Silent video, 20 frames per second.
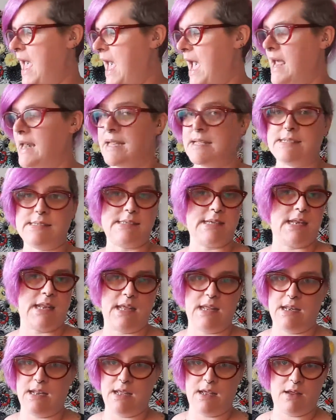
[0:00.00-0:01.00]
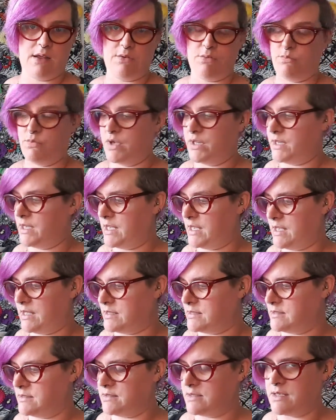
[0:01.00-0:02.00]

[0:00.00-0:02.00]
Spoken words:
And it didn't. It really,